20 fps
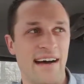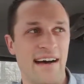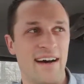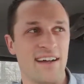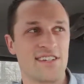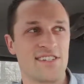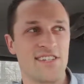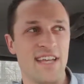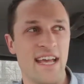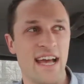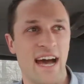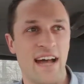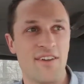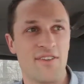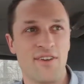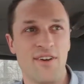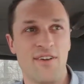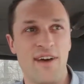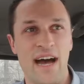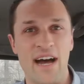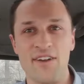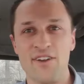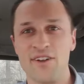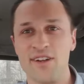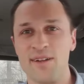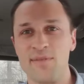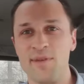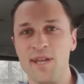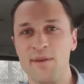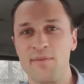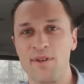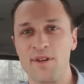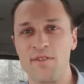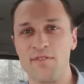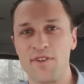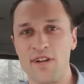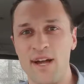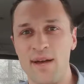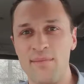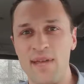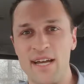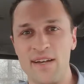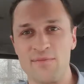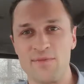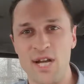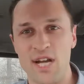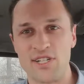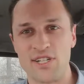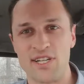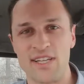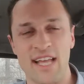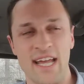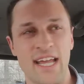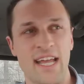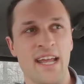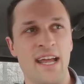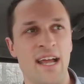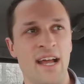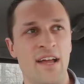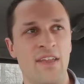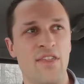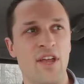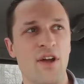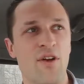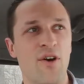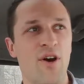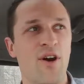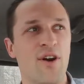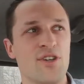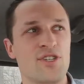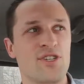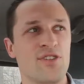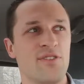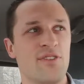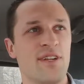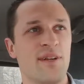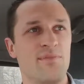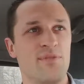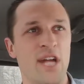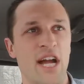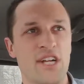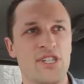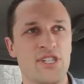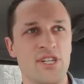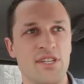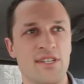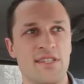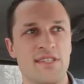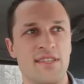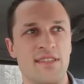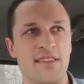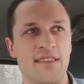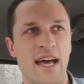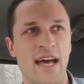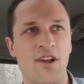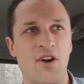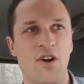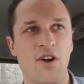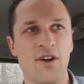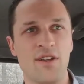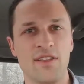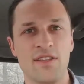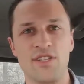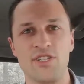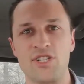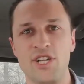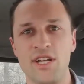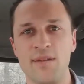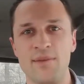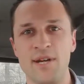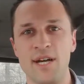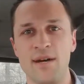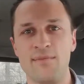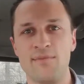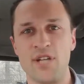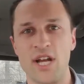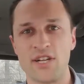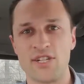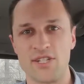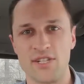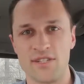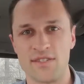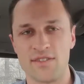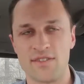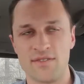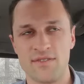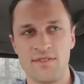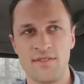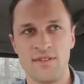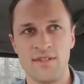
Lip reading: honestly, I don't know how you're going to be able to overcome that objection. Like, there are certain objections that are legitimate objections.